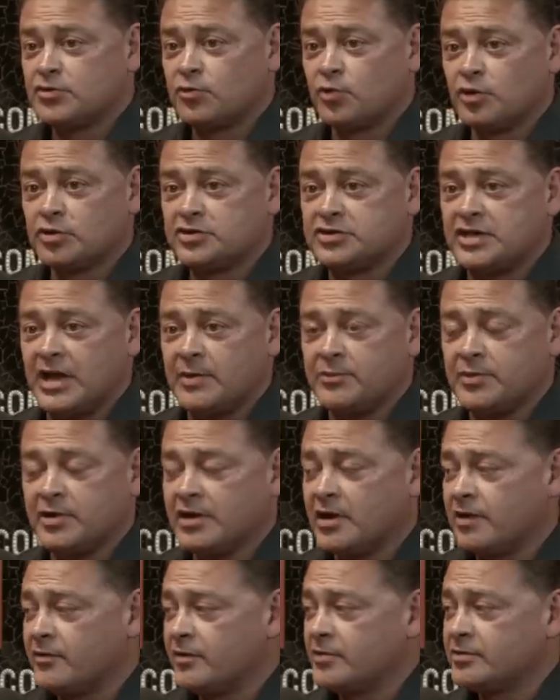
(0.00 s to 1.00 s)
world champion
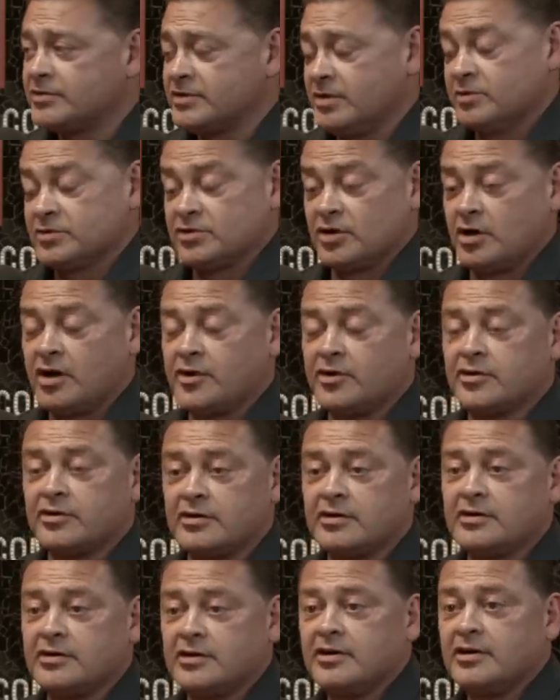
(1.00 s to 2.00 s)
ever. It was an honor.
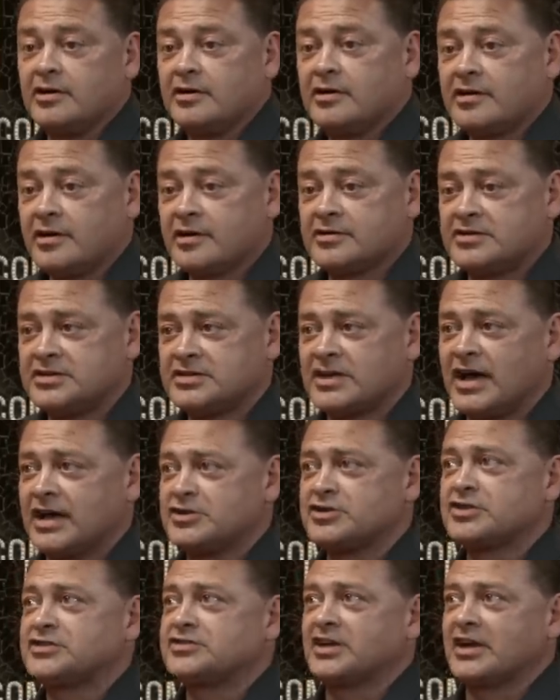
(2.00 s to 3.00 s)
Cuz he's not
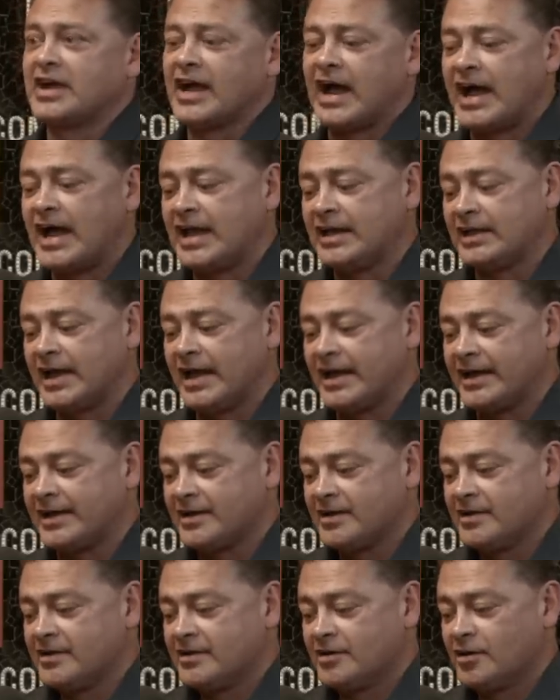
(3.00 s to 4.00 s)
just a guy like,
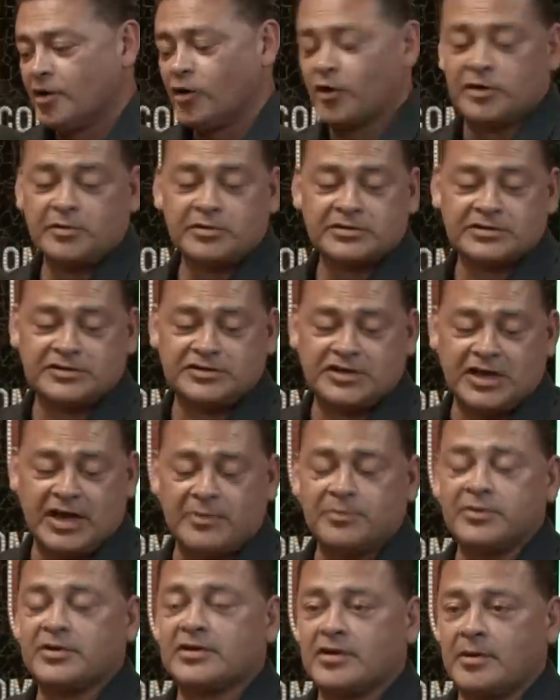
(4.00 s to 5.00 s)
oh, he was a
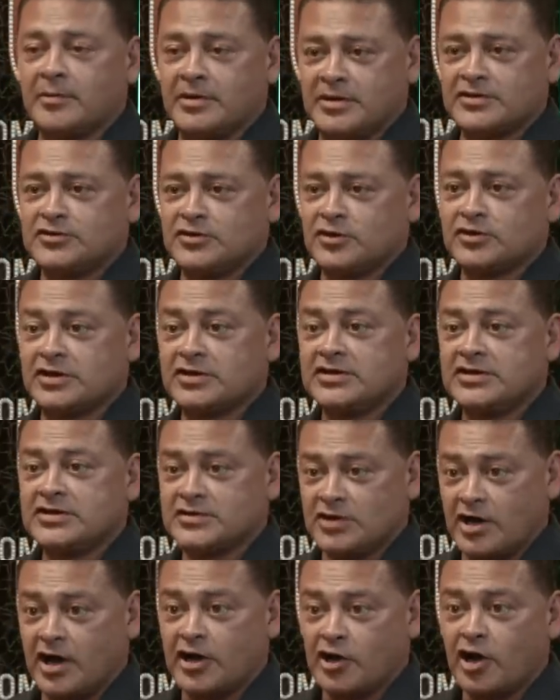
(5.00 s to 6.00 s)
champion. I mean, he's
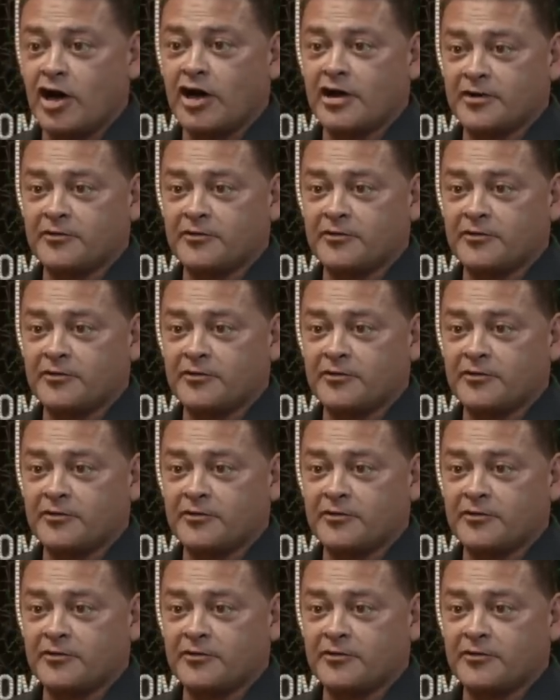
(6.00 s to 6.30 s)
an iconic